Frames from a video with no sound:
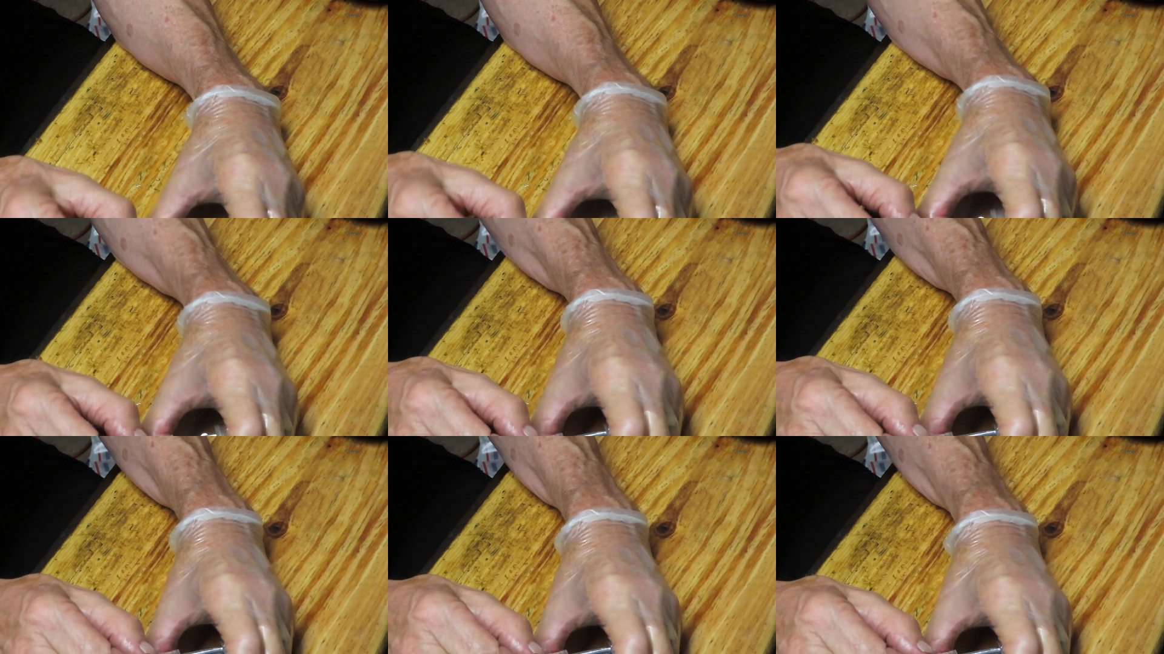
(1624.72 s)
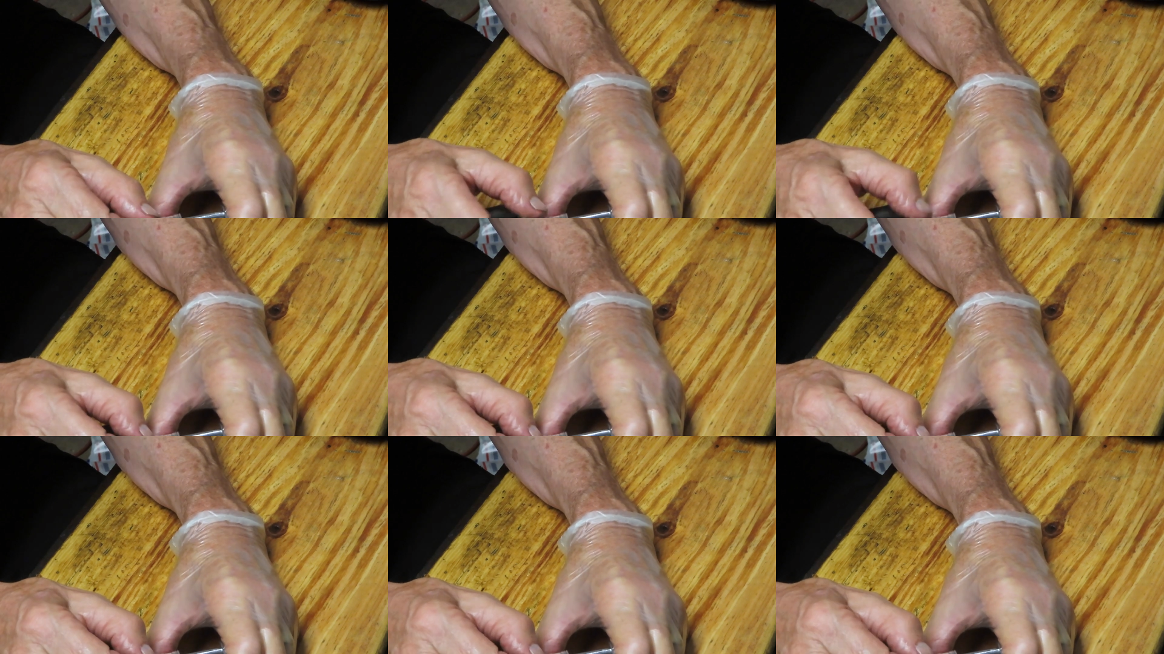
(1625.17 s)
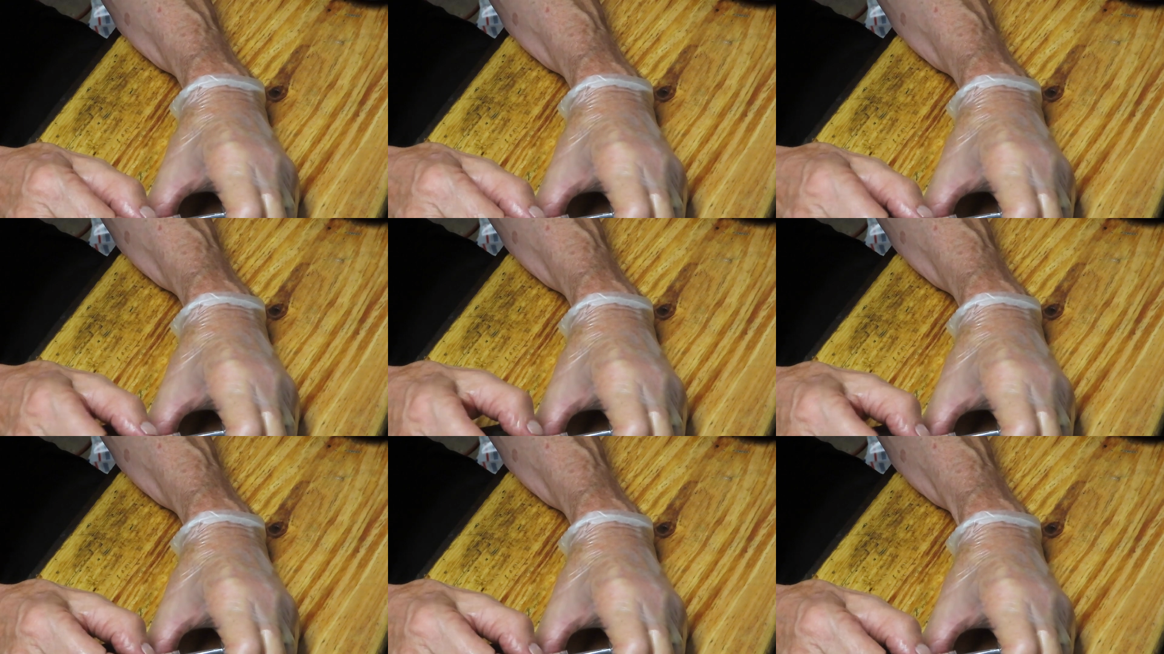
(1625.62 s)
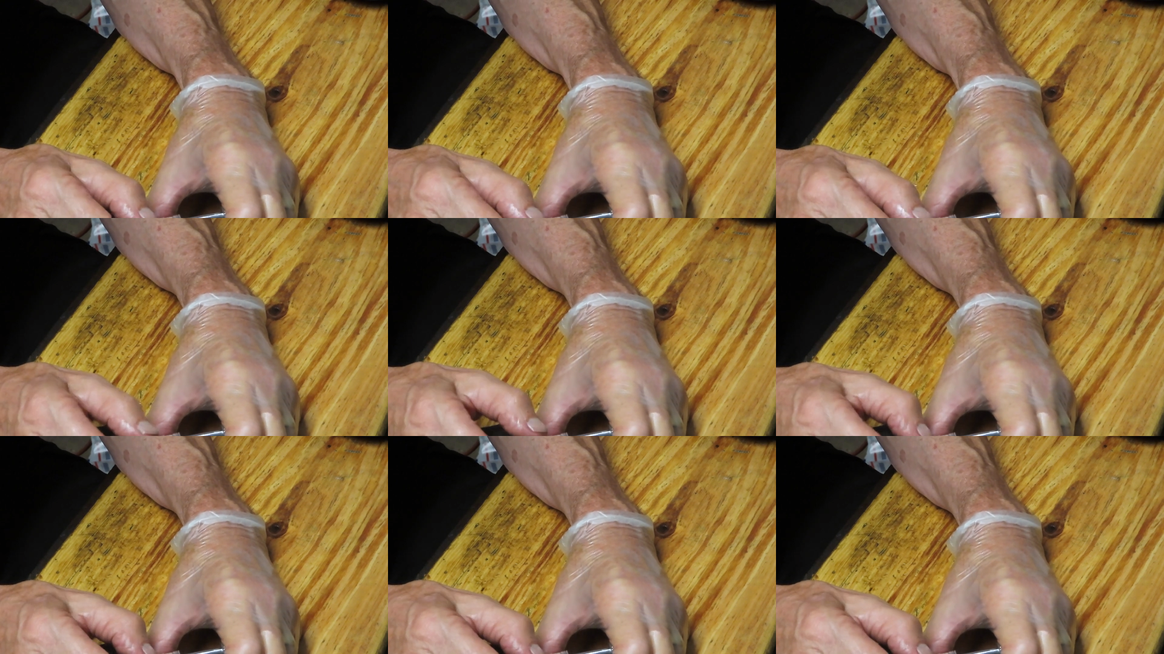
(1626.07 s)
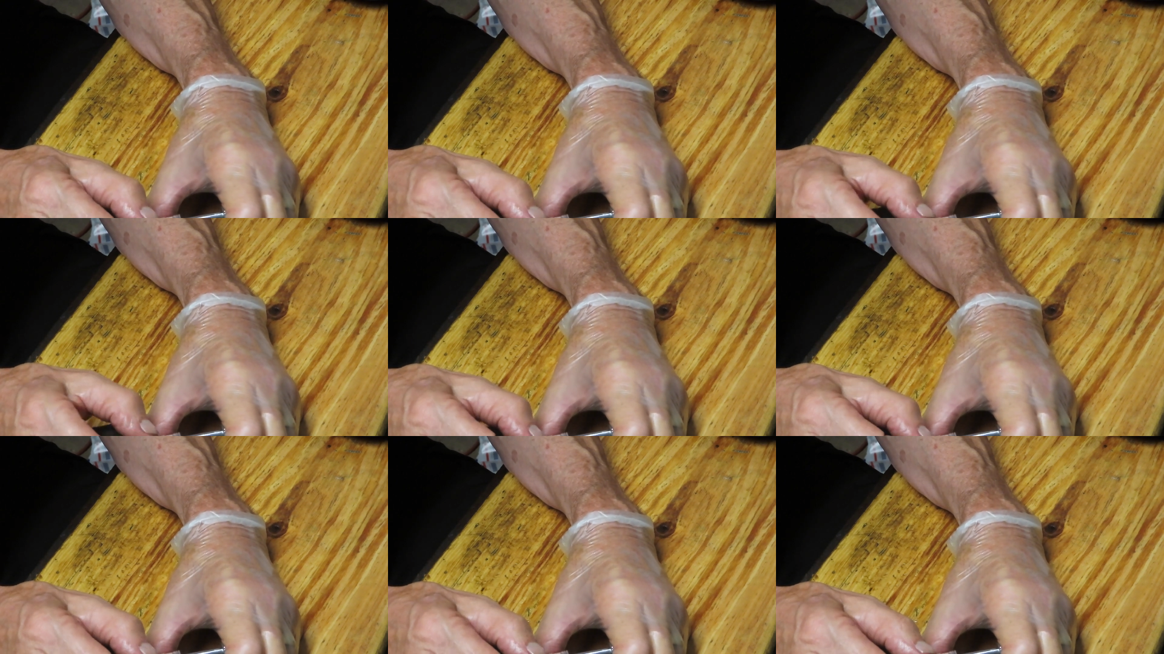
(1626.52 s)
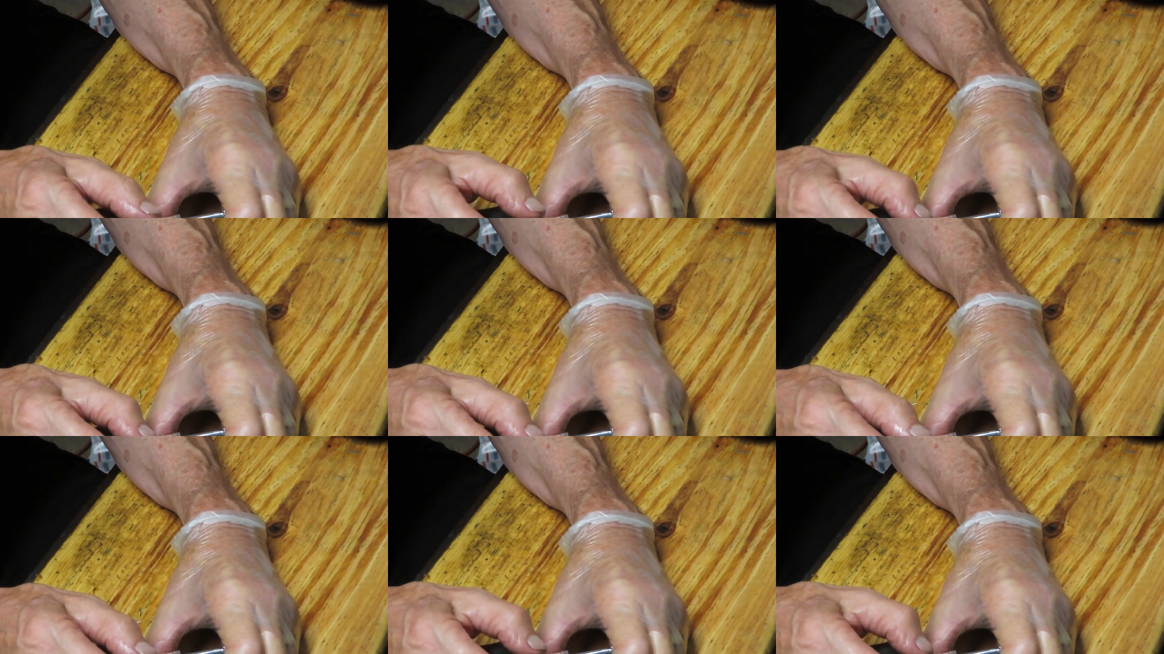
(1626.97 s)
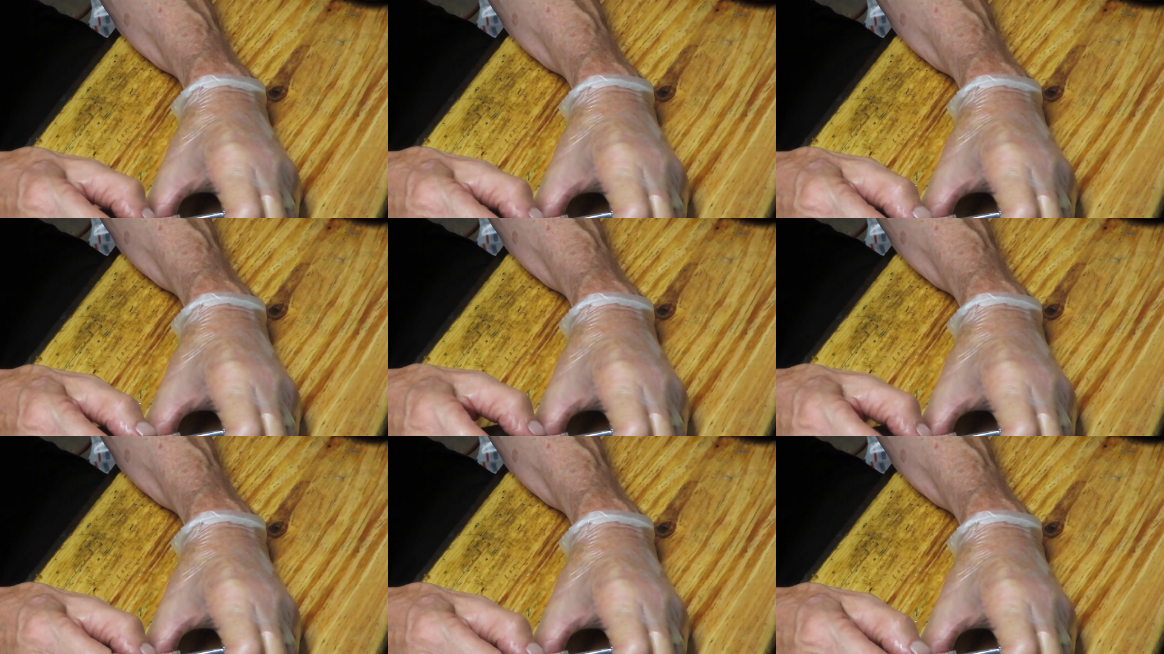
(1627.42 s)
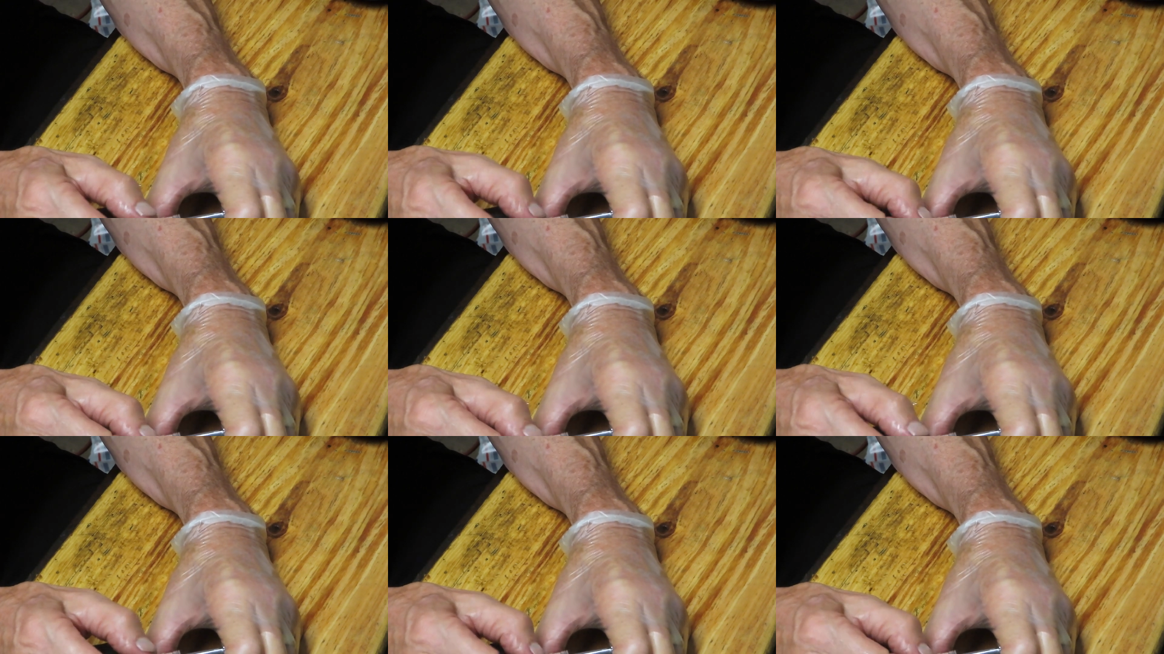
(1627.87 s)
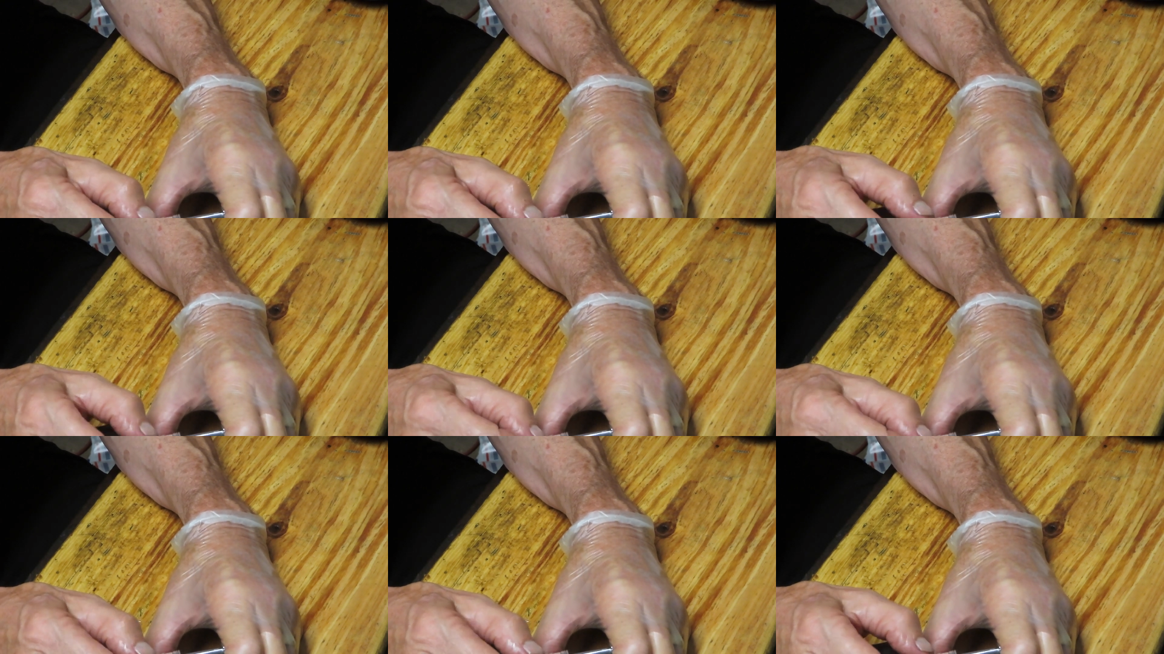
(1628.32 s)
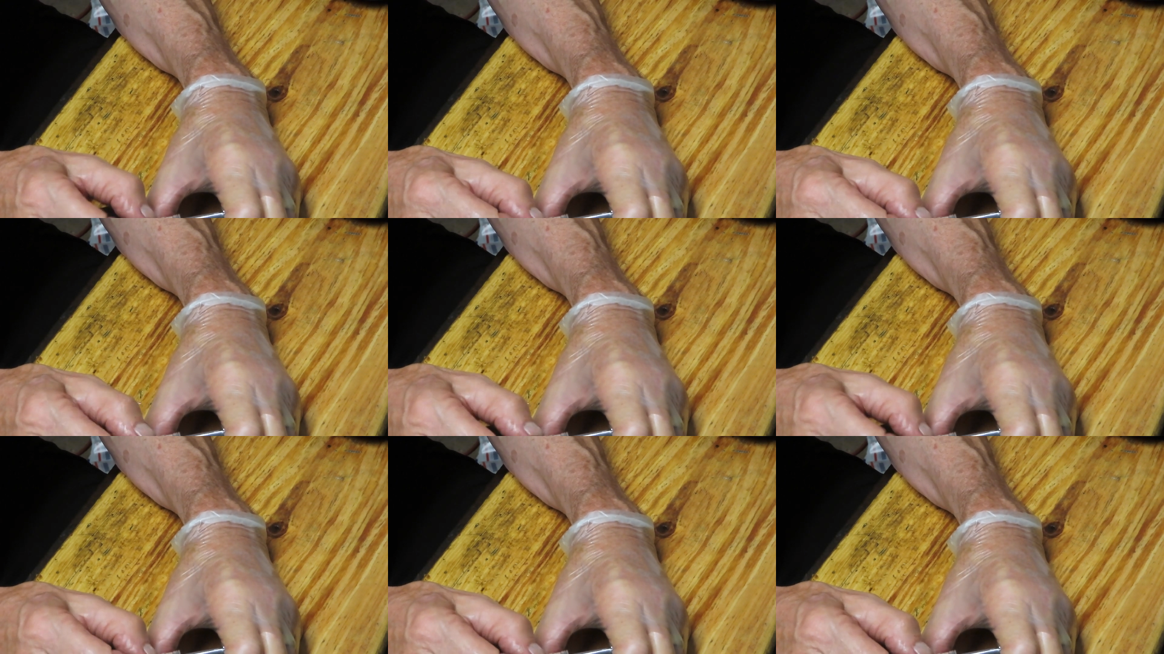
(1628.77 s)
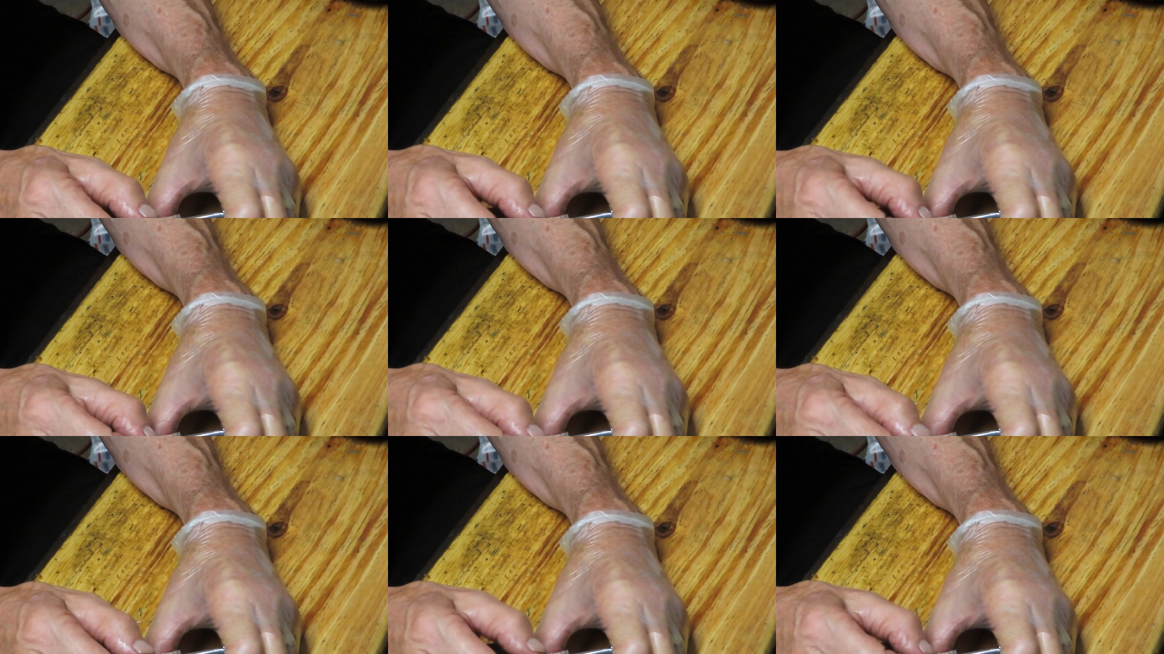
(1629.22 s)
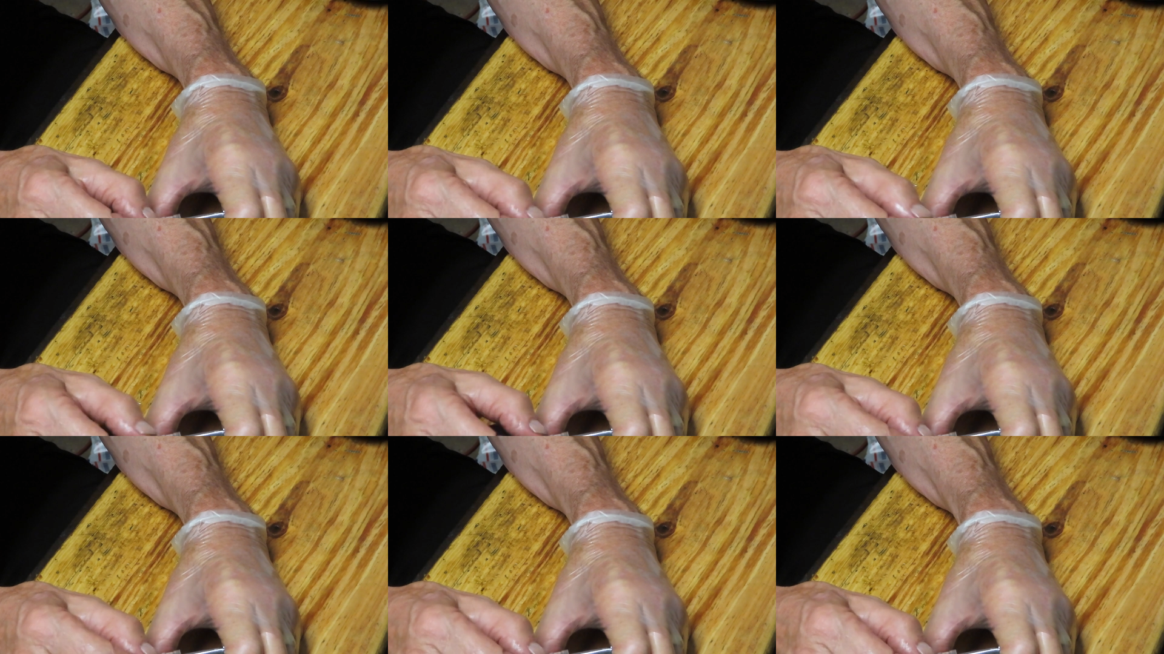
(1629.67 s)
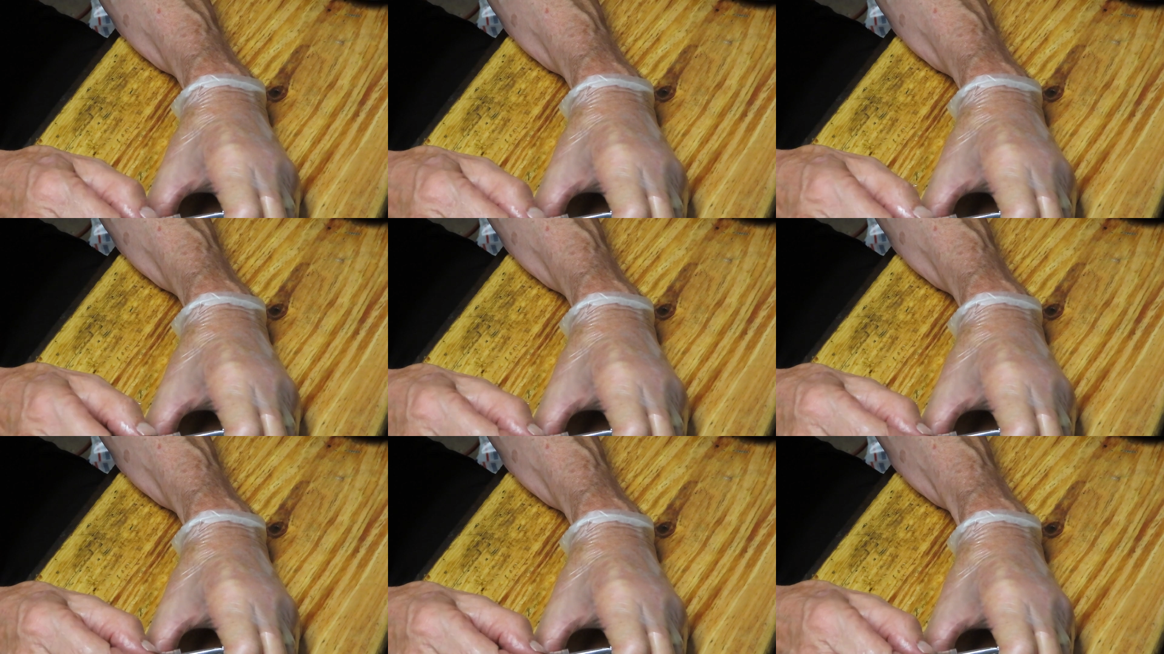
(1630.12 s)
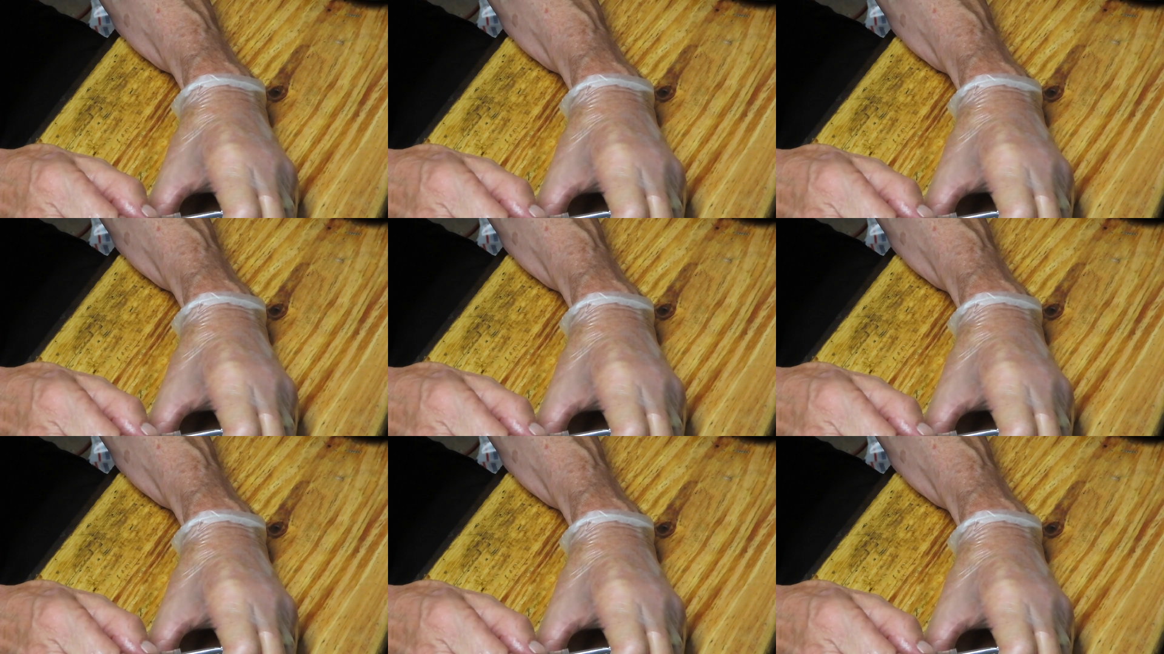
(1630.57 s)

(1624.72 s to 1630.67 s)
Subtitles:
No face is visible, so there are no lips to read.